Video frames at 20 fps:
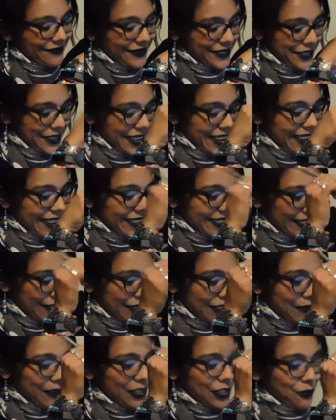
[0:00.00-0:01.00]
Okay,
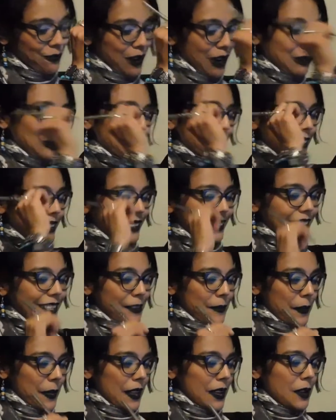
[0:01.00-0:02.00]
something we should probably learn.
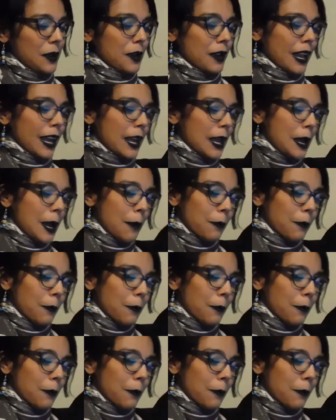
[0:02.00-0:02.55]
Okay.